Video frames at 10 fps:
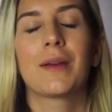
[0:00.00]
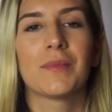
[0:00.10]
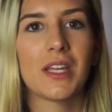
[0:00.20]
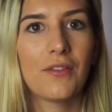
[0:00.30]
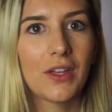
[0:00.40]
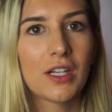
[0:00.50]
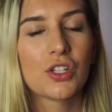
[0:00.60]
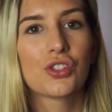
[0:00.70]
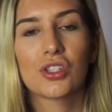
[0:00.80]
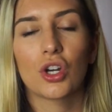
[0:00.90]
himself,
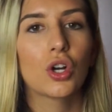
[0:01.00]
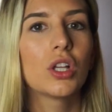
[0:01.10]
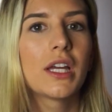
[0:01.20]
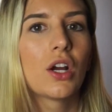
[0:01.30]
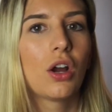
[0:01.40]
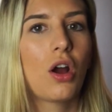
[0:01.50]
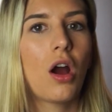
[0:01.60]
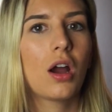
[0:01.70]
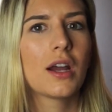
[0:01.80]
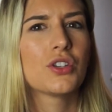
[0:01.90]
like circling her
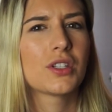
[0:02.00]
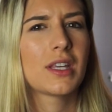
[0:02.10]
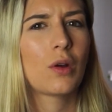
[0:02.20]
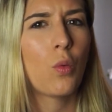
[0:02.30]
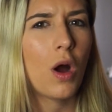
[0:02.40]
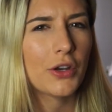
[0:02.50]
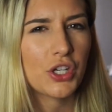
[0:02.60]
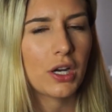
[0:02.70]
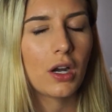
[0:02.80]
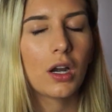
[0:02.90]
car and just like
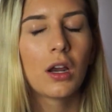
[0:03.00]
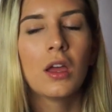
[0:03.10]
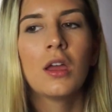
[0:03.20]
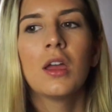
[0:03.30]
watching her.